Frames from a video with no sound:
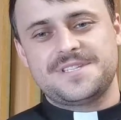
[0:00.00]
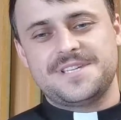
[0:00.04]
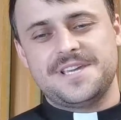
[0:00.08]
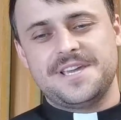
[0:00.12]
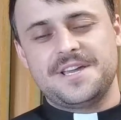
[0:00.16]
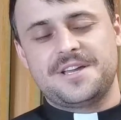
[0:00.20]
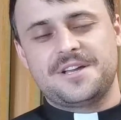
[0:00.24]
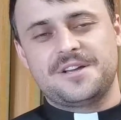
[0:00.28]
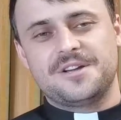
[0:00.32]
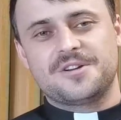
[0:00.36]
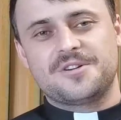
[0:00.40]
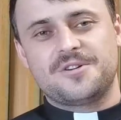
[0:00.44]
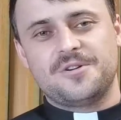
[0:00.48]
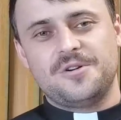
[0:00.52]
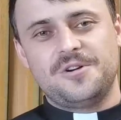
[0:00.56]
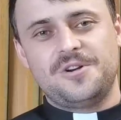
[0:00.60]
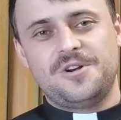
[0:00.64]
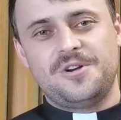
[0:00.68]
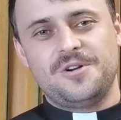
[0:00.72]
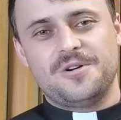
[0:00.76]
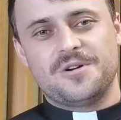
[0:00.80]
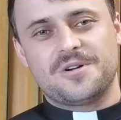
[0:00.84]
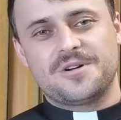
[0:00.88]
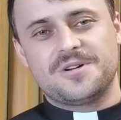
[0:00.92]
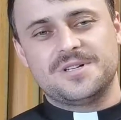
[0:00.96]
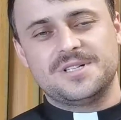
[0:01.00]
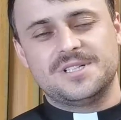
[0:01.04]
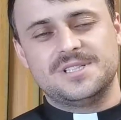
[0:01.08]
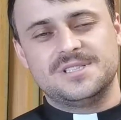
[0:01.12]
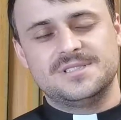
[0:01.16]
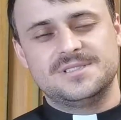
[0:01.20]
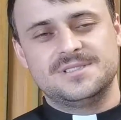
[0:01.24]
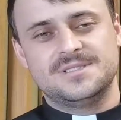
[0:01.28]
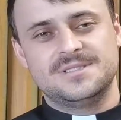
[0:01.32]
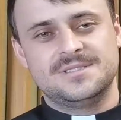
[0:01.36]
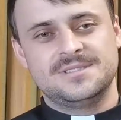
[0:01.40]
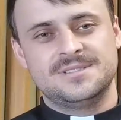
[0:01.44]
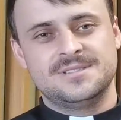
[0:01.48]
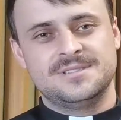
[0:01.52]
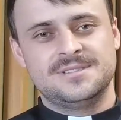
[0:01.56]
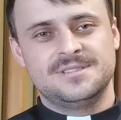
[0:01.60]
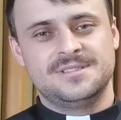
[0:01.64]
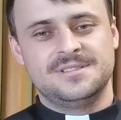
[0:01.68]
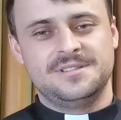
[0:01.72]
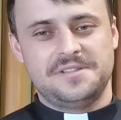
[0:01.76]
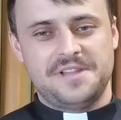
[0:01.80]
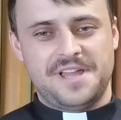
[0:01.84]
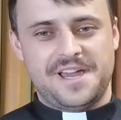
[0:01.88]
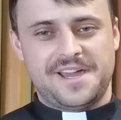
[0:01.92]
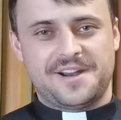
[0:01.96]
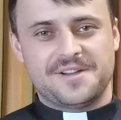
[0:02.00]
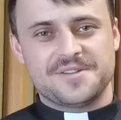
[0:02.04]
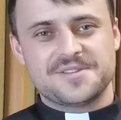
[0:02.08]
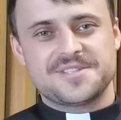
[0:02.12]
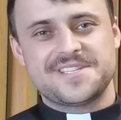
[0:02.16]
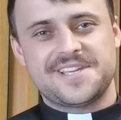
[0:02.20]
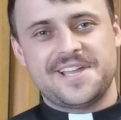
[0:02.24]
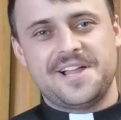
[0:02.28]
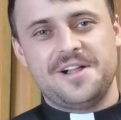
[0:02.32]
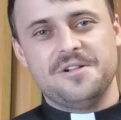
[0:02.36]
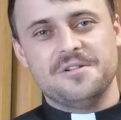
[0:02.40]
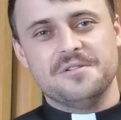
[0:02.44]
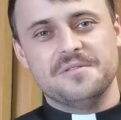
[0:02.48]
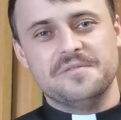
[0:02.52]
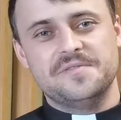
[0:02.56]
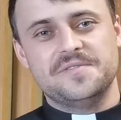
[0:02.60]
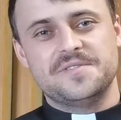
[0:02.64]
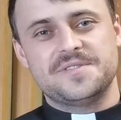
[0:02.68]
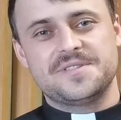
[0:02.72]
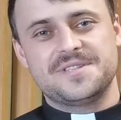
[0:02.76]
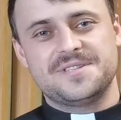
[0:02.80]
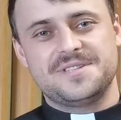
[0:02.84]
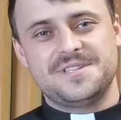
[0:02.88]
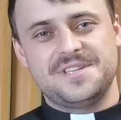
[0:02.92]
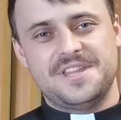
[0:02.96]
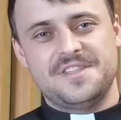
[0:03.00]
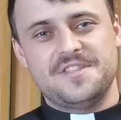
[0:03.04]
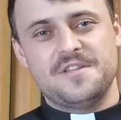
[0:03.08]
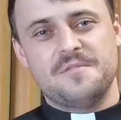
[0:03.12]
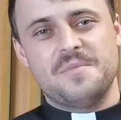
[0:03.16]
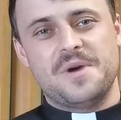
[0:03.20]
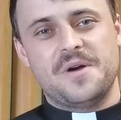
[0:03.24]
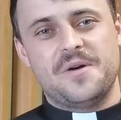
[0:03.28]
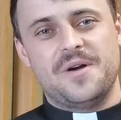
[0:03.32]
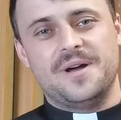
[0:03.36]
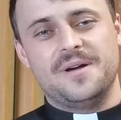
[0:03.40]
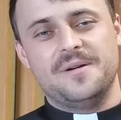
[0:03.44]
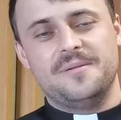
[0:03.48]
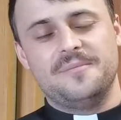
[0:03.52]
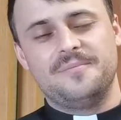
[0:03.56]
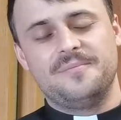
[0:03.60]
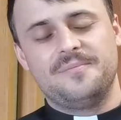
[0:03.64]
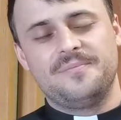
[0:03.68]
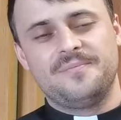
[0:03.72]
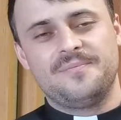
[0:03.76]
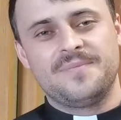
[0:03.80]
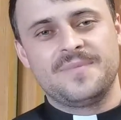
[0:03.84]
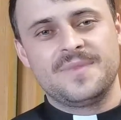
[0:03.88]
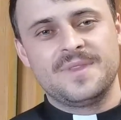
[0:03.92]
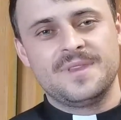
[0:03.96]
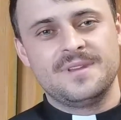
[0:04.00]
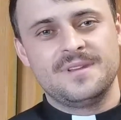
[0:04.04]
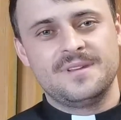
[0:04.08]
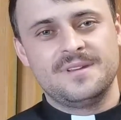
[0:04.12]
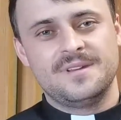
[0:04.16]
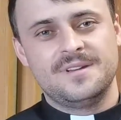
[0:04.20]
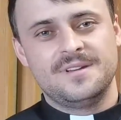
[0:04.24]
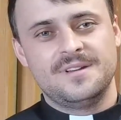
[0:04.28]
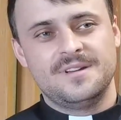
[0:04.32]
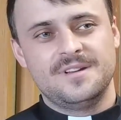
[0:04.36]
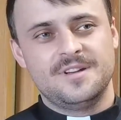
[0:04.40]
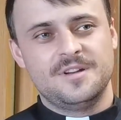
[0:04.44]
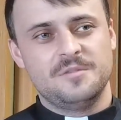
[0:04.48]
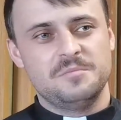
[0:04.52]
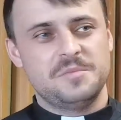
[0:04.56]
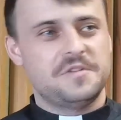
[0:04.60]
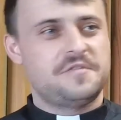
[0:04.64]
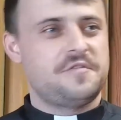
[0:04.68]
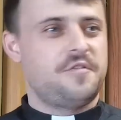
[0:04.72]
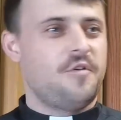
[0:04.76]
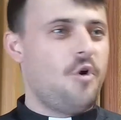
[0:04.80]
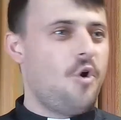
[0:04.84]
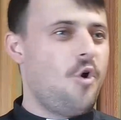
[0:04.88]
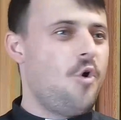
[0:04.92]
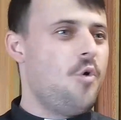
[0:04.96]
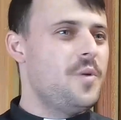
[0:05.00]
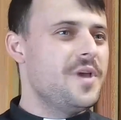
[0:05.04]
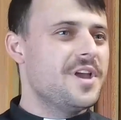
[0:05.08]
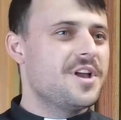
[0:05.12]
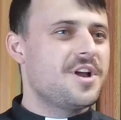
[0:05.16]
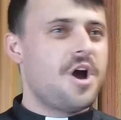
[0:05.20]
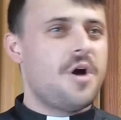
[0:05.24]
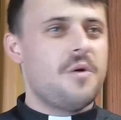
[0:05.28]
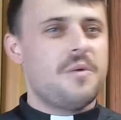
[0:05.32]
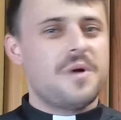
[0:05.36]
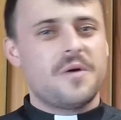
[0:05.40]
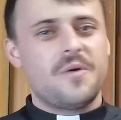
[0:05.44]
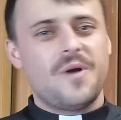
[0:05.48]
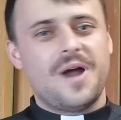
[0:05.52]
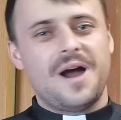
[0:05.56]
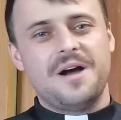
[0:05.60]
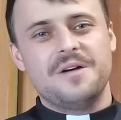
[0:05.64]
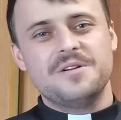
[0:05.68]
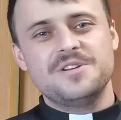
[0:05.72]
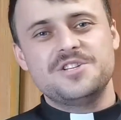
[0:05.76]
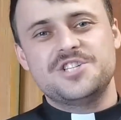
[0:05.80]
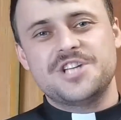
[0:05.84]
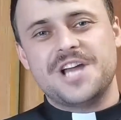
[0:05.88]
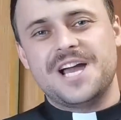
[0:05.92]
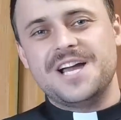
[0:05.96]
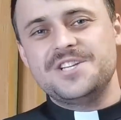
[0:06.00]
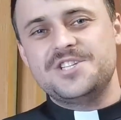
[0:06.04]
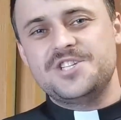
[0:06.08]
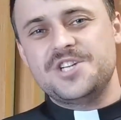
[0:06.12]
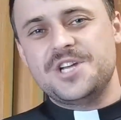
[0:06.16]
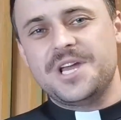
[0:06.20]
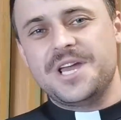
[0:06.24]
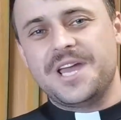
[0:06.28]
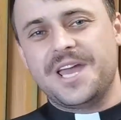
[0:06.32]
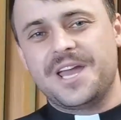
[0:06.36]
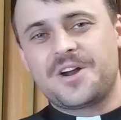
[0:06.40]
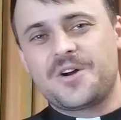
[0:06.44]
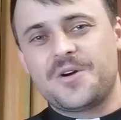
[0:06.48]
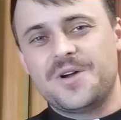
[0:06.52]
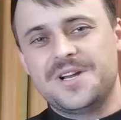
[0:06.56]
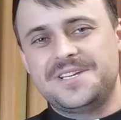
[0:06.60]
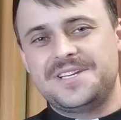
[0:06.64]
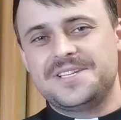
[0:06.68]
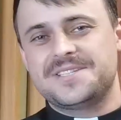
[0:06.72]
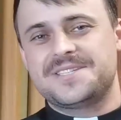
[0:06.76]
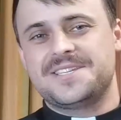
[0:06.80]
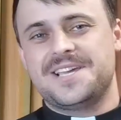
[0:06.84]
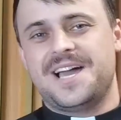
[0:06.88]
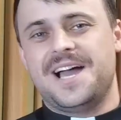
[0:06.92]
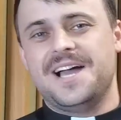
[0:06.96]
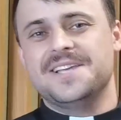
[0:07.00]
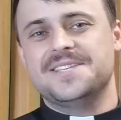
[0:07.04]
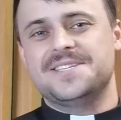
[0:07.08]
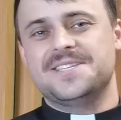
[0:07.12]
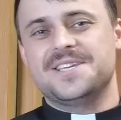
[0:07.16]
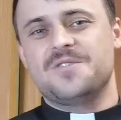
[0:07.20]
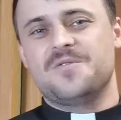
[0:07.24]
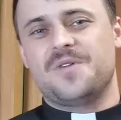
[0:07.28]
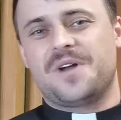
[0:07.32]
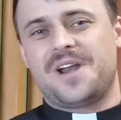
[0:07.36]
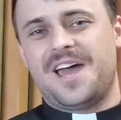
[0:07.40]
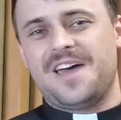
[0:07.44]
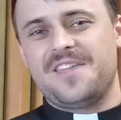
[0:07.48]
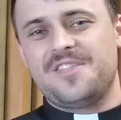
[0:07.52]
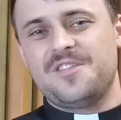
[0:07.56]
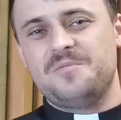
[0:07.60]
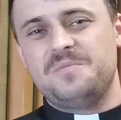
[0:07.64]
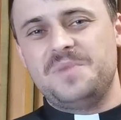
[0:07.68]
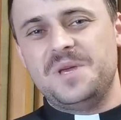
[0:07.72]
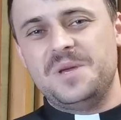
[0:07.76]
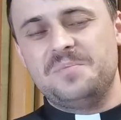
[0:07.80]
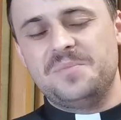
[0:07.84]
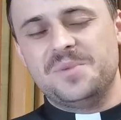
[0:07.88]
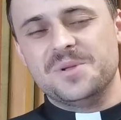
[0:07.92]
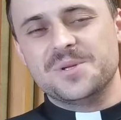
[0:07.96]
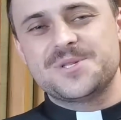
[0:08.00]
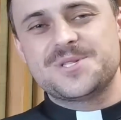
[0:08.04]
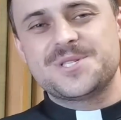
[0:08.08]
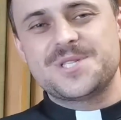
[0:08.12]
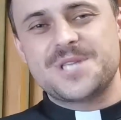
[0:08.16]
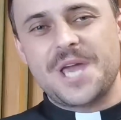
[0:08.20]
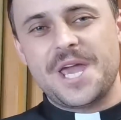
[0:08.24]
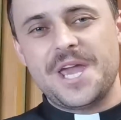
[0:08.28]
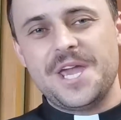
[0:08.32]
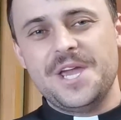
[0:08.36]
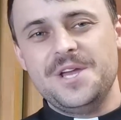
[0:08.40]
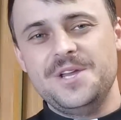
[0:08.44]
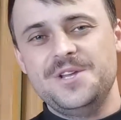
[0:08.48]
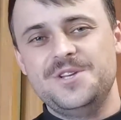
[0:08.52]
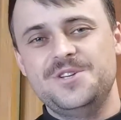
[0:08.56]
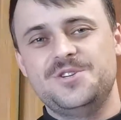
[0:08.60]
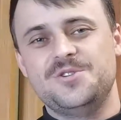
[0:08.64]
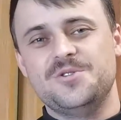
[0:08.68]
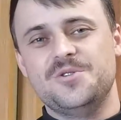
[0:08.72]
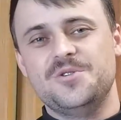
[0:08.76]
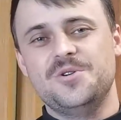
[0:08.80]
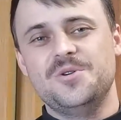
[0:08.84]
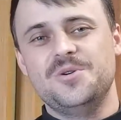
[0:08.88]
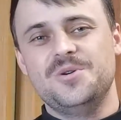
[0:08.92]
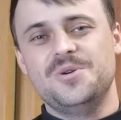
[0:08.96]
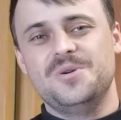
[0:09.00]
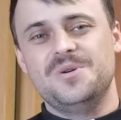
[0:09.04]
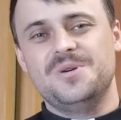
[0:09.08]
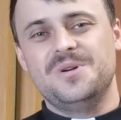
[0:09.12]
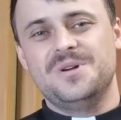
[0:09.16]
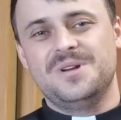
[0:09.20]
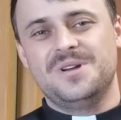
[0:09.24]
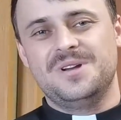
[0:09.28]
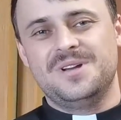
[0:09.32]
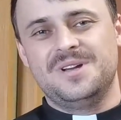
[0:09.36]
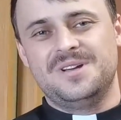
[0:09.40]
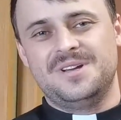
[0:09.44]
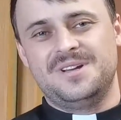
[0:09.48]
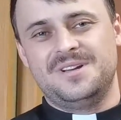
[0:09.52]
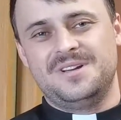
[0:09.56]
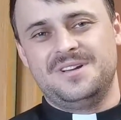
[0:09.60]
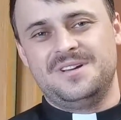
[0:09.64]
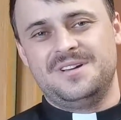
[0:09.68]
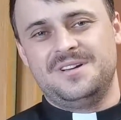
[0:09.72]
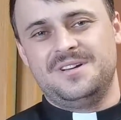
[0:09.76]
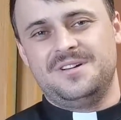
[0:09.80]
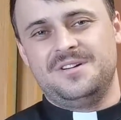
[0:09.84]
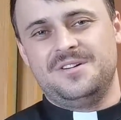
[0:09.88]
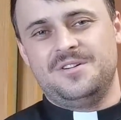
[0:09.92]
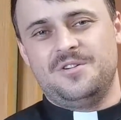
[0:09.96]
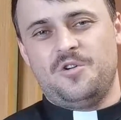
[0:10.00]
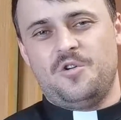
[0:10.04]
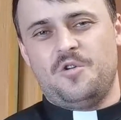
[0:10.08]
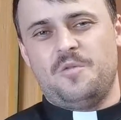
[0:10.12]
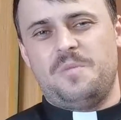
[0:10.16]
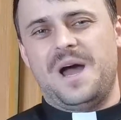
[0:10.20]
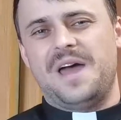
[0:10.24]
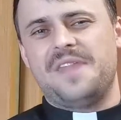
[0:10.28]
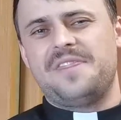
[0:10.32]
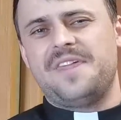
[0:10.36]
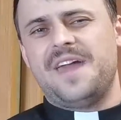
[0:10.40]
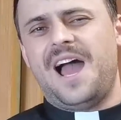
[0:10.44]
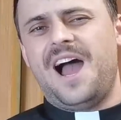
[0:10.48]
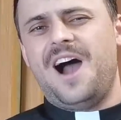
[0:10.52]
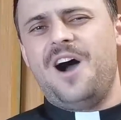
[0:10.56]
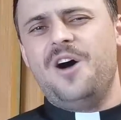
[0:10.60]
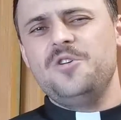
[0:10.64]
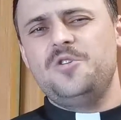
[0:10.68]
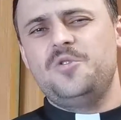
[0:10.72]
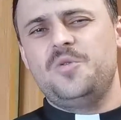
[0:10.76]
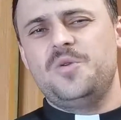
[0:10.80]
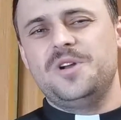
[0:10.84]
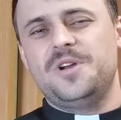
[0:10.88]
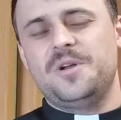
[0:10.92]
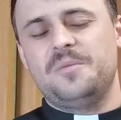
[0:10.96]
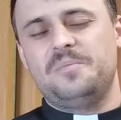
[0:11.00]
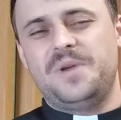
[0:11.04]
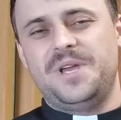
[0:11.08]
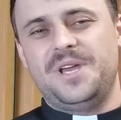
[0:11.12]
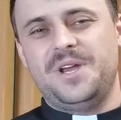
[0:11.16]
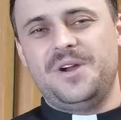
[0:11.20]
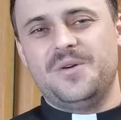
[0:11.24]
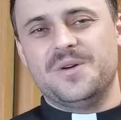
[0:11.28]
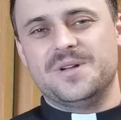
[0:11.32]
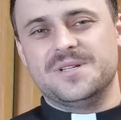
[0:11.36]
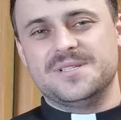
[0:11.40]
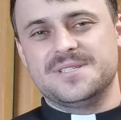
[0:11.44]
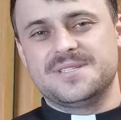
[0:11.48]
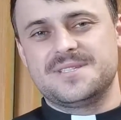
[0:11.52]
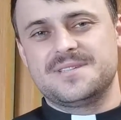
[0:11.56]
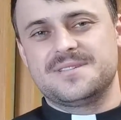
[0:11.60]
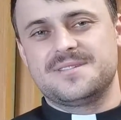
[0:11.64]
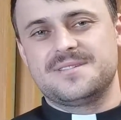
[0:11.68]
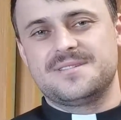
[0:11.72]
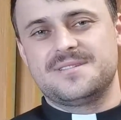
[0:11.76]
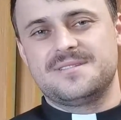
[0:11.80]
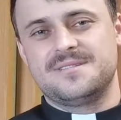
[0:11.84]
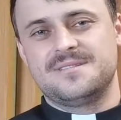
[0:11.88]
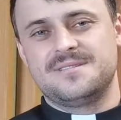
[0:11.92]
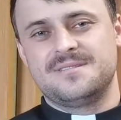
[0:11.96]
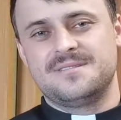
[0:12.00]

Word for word: take a good look at ourselves in the mirror. Before we go around judging and criticizing what other people say, do, or by their outward appearance,